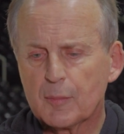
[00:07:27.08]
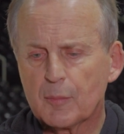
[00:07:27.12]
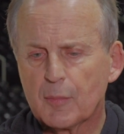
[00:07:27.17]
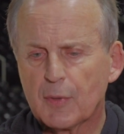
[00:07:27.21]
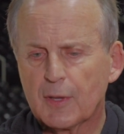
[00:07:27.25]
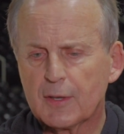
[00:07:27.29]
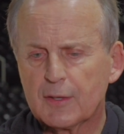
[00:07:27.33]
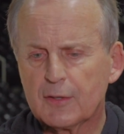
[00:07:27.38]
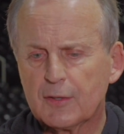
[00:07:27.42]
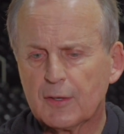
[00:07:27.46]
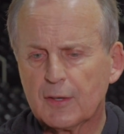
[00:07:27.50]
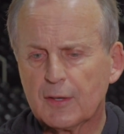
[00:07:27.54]

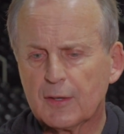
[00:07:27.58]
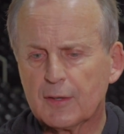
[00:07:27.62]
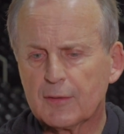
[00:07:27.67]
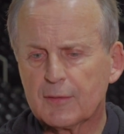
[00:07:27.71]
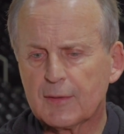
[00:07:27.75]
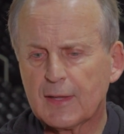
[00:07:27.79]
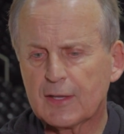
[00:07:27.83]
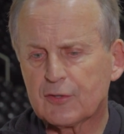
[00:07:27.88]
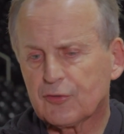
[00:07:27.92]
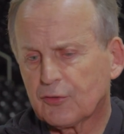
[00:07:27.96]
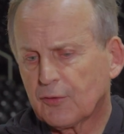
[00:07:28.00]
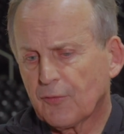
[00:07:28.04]
But uh,
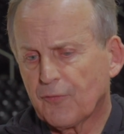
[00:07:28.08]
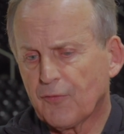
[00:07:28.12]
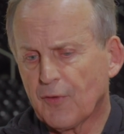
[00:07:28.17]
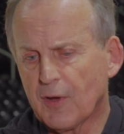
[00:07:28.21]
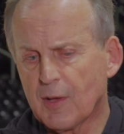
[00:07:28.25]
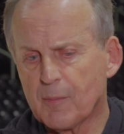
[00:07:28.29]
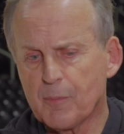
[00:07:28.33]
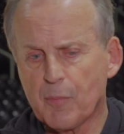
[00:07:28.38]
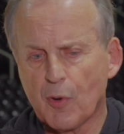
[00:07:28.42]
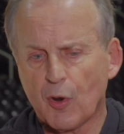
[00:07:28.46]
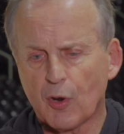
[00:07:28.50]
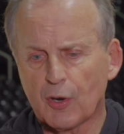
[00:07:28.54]
that's the
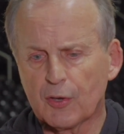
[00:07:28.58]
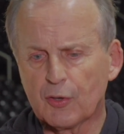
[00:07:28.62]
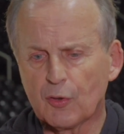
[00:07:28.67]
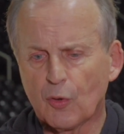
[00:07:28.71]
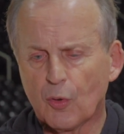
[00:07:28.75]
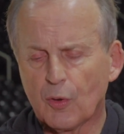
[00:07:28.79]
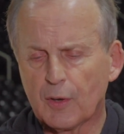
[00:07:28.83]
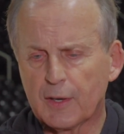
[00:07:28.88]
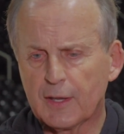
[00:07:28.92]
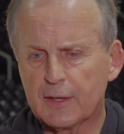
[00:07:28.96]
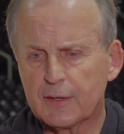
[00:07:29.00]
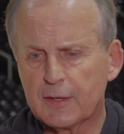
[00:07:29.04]
fun part,
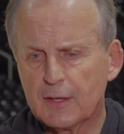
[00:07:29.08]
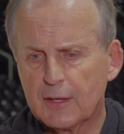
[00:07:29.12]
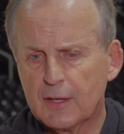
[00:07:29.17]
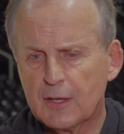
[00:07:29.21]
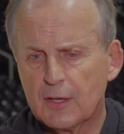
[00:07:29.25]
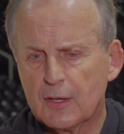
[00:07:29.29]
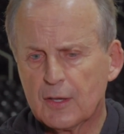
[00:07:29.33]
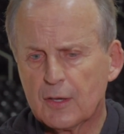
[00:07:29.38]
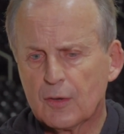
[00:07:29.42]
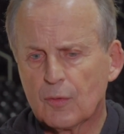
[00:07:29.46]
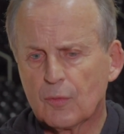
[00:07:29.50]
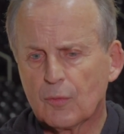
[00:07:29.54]
knowing it
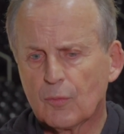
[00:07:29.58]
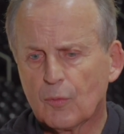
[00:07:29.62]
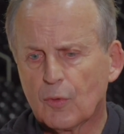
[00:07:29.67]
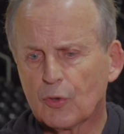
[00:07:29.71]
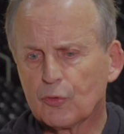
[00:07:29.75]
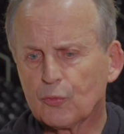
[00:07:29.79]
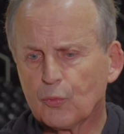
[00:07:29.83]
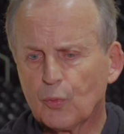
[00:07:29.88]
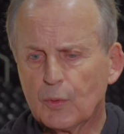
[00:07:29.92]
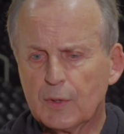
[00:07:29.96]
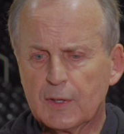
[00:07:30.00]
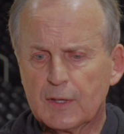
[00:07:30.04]

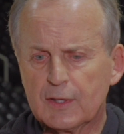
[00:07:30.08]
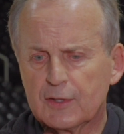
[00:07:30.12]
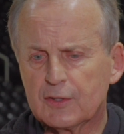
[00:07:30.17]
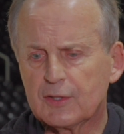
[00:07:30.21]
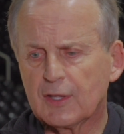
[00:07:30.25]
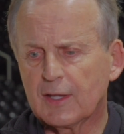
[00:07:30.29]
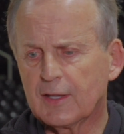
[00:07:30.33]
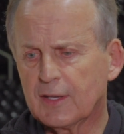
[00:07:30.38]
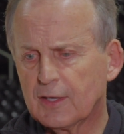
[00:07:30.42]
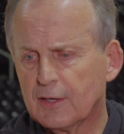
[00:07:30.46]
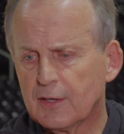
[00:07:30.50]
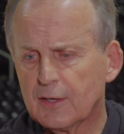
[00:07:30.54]
once we
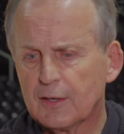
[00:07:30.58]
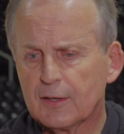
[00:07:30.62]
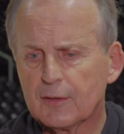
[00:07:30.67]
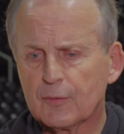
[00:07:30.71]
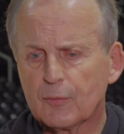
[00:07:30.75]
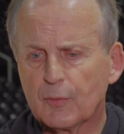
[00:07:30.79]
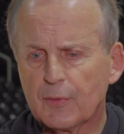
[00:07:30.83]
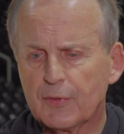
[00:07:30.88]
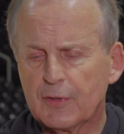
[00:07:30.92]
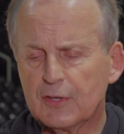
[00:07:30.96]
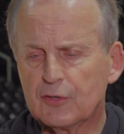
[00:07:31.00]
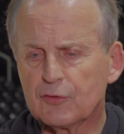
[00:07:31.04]
continue to
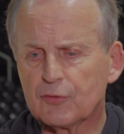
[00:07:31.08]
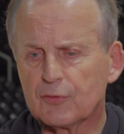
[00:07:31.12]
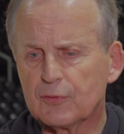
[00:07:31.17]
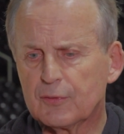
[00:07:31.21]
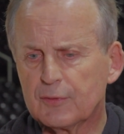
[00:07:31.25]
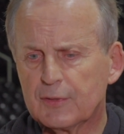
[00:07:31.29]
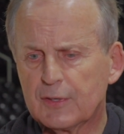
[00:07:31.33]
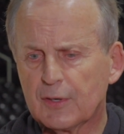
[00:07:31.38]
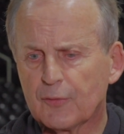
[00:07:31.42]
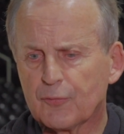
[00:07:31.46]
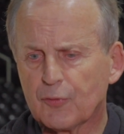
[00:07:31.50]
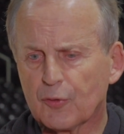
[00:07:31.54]
with each
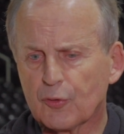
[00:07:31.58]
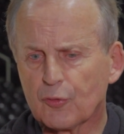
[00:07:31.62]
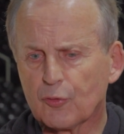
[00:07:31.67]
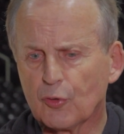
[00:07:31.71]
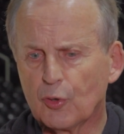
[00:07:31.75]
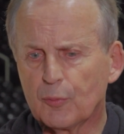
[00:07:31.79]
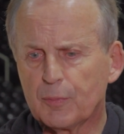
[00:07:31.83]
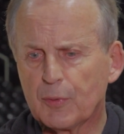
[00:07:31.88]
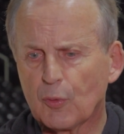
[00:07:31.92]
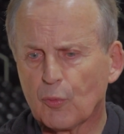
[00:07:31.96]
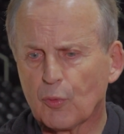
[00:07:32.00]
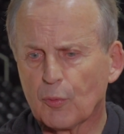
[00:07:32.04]
different
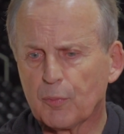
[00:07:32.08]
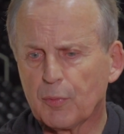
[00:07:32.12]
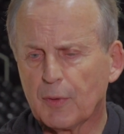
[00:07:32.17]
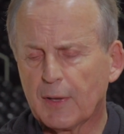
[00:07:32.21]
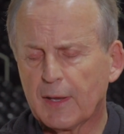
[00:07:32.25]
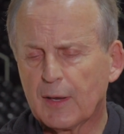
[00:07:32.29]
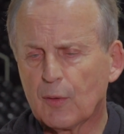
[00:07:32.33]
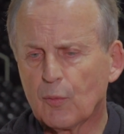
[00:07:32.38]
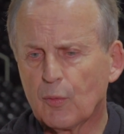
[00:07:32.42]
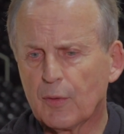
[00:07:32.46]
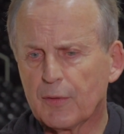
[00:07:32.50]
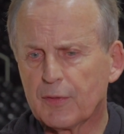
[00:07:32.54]
group that we're
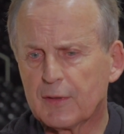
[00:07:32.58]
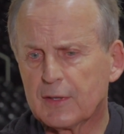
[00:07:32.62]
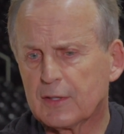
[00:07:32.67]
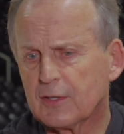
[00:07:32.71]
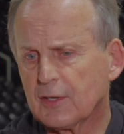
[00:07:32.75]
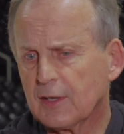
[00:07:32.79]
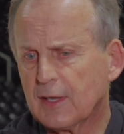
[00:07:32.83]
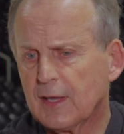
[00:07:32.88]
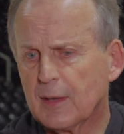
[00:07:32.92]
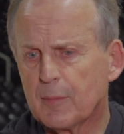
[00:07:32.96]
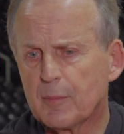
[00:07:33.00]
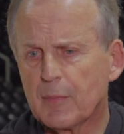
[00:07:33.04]
playing with
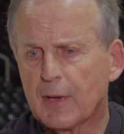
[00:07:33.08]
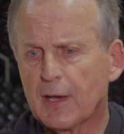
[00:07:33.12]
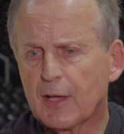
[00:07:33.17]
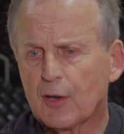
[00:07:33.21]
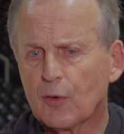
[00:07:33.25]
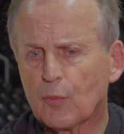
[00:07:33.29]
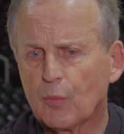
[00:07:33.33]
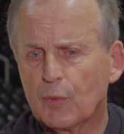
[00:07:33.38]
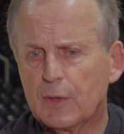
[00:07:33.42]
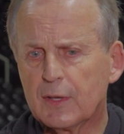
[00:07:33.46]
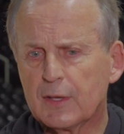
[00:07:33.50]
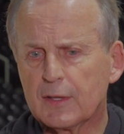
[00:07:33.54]
to get
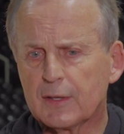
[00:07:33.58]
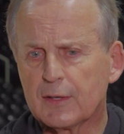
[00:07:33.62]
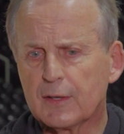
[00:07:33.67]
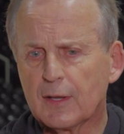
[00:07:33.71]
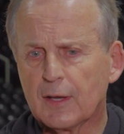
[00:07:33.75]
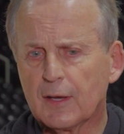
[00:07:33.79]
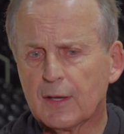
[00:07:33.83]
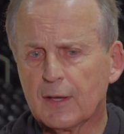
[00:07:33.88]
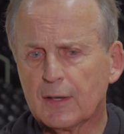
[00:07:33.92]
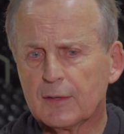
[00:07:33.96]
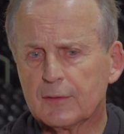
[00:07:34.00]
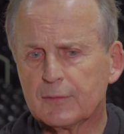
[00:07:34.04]
better, we can
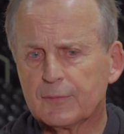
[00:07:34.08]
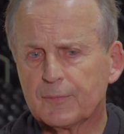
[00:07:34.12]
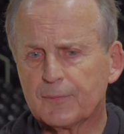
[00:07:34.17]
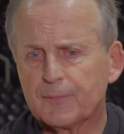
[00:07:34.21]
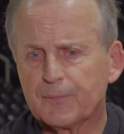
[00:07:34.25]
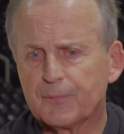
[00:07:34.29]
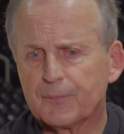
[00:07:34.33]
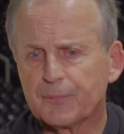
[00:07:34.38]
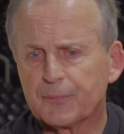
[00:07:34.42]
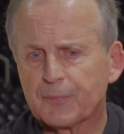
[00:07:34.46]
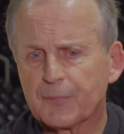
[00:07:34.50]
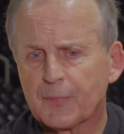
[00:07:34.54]
uh,
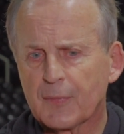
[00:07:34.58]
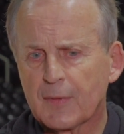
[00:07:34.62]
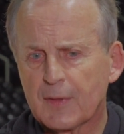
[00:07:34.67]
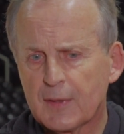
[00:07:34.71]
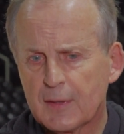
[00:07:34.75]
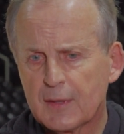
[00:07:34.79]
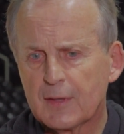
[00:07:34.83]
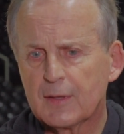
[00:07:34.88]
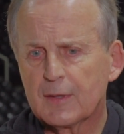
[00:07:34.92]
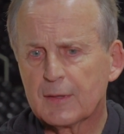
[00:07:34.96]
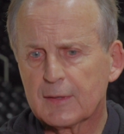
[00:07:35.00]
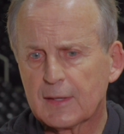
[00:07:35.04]

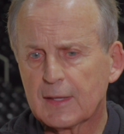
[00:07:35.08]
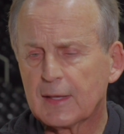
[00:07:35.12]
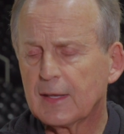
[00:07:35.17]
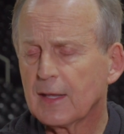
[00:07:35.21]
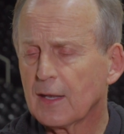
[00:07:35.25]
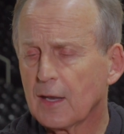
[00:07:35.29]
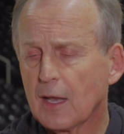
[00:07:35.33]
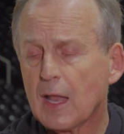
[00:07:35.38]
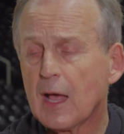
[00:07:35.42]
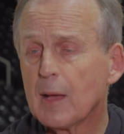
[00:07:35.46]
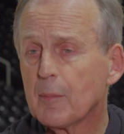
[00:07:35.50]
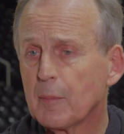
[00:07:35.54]
can get
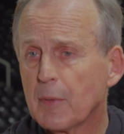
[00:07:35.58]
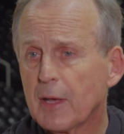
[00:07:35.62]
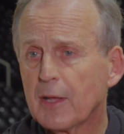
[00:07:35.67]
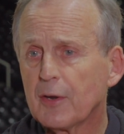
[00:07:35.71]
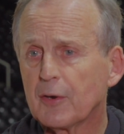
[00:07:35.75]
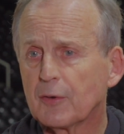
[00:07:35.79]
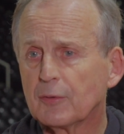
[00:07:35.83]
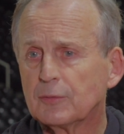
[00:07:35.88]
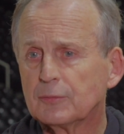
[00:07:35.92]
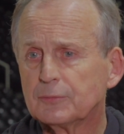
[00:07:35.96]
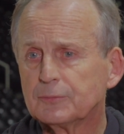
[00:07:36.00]
a lot better